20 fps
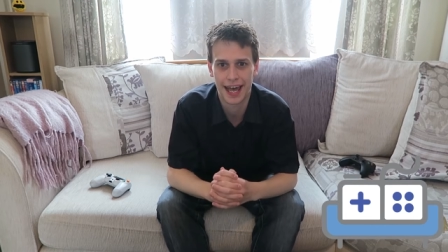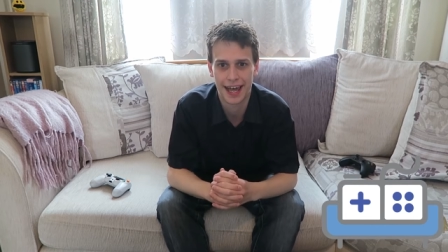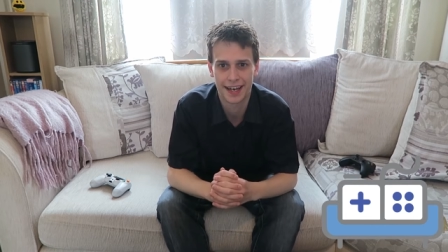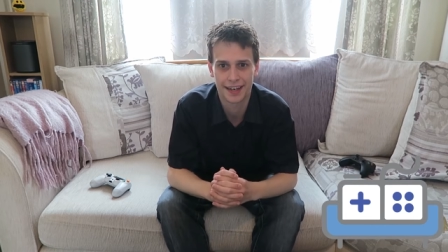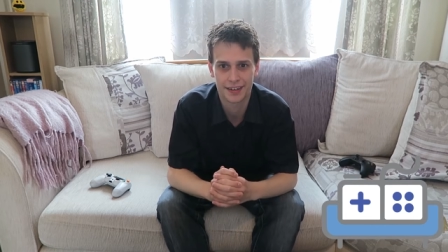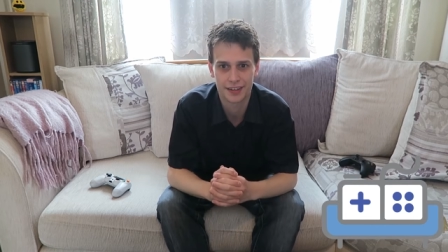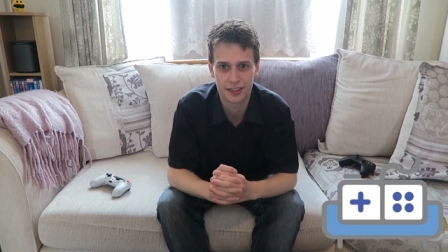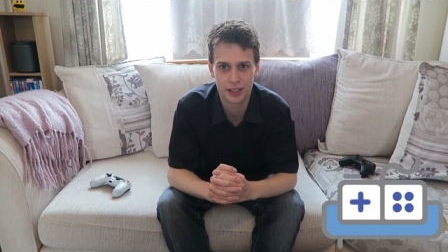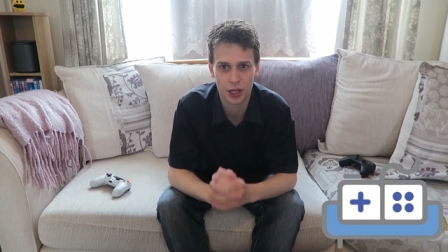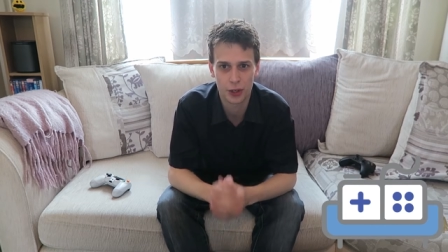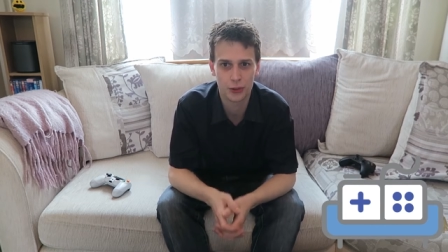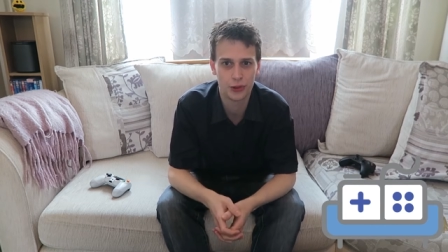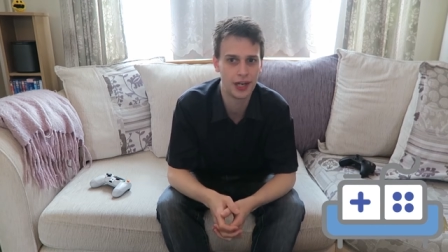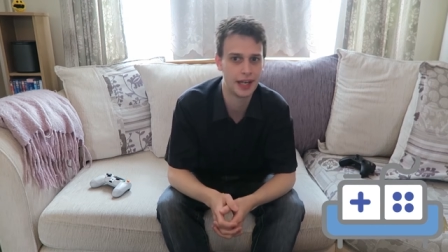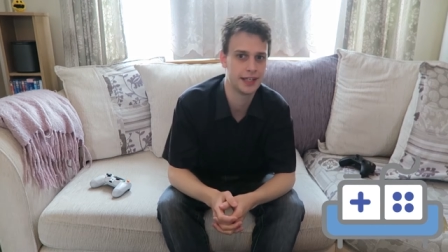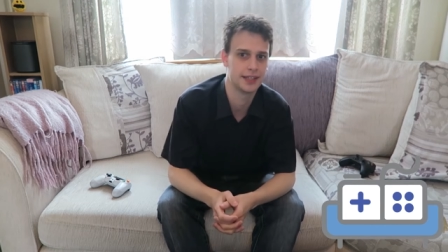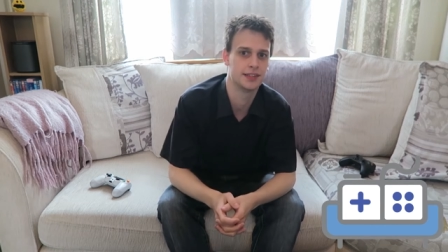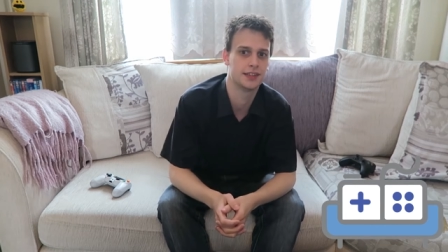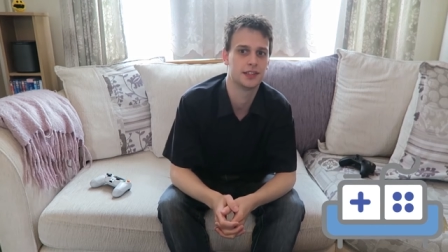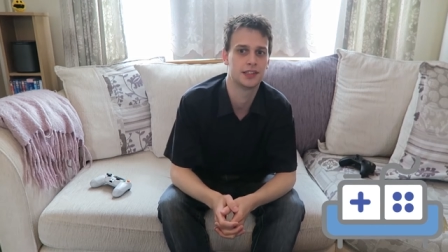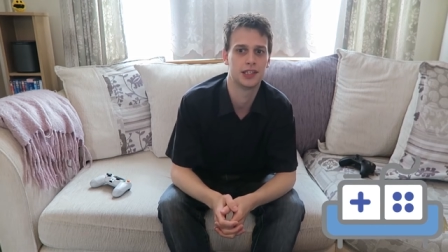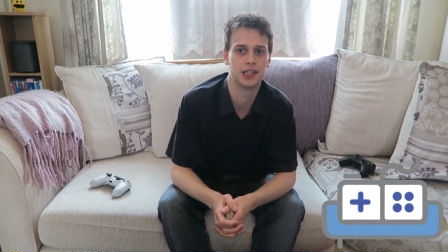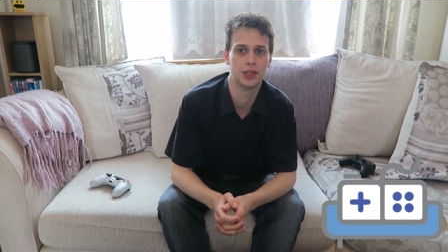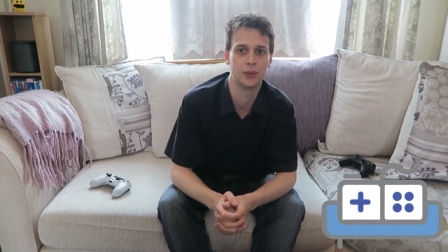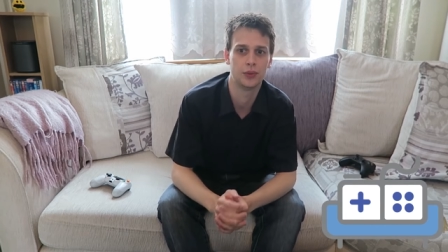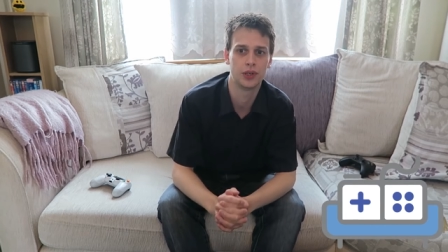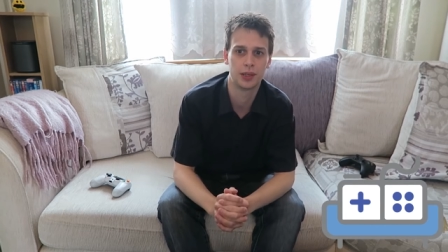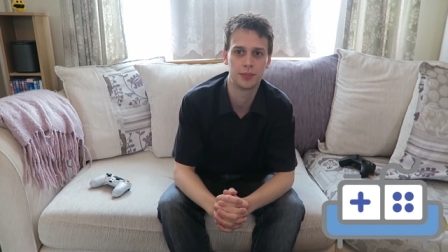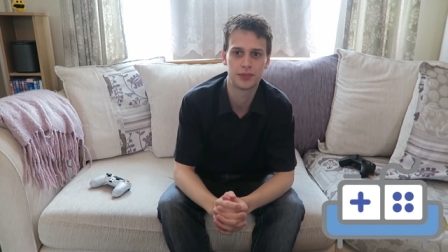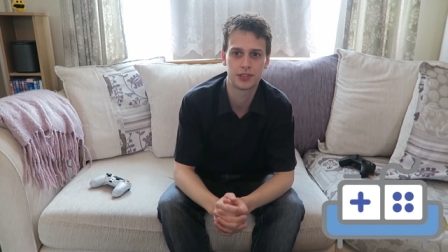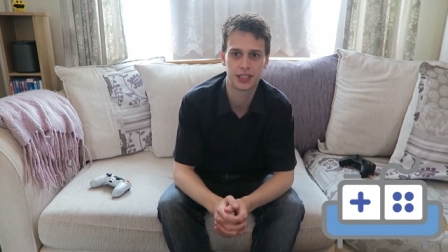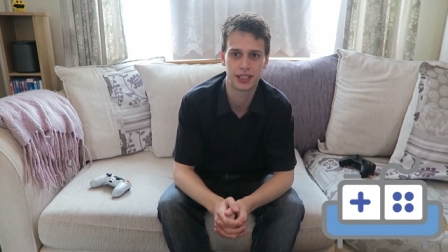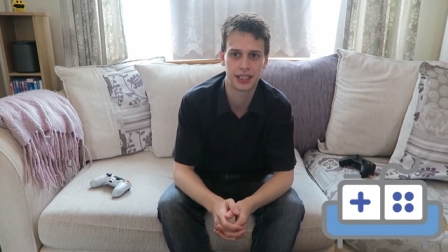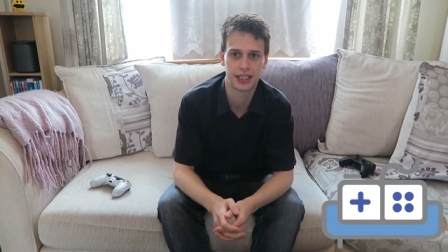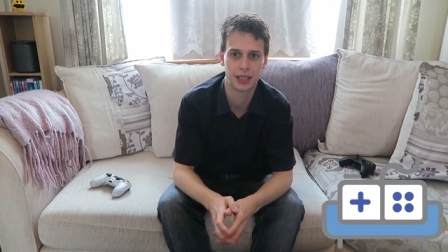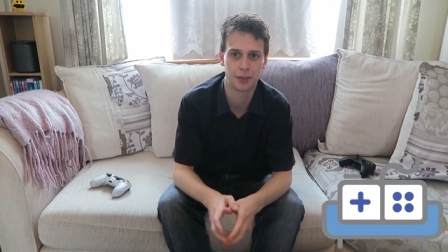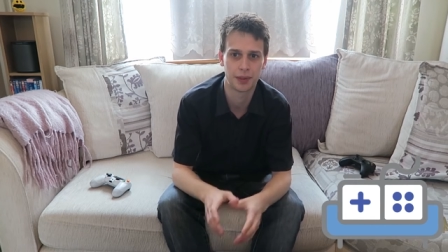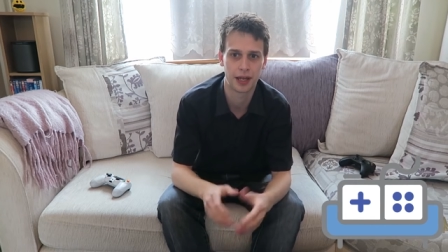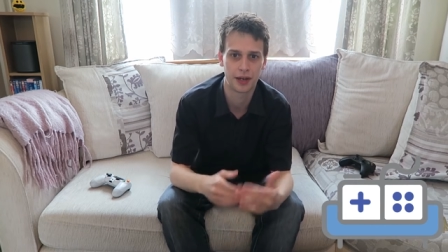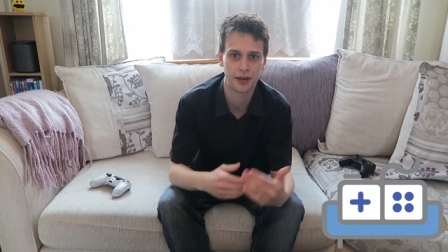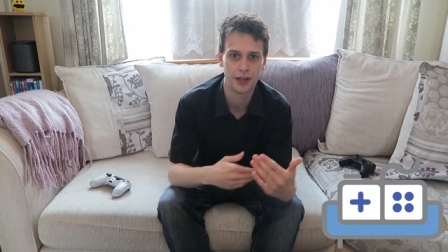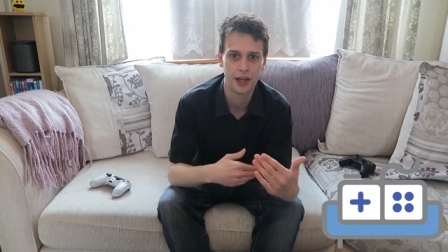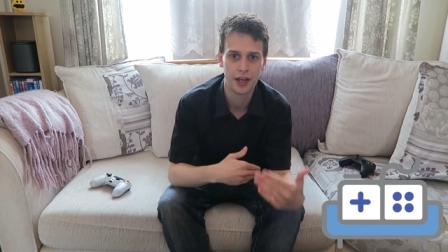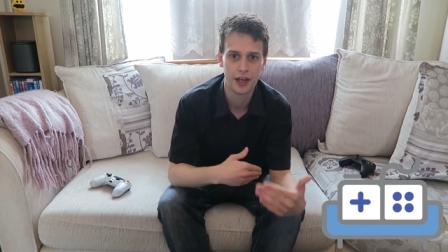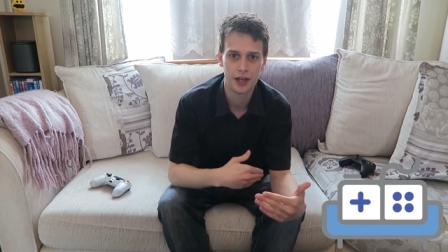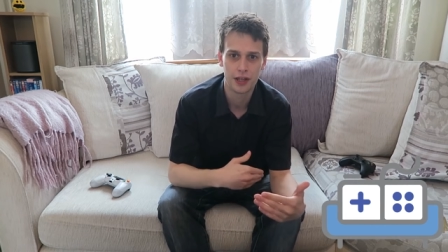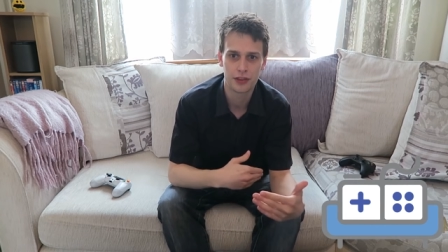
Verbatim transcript: and low latency when I'm sitting about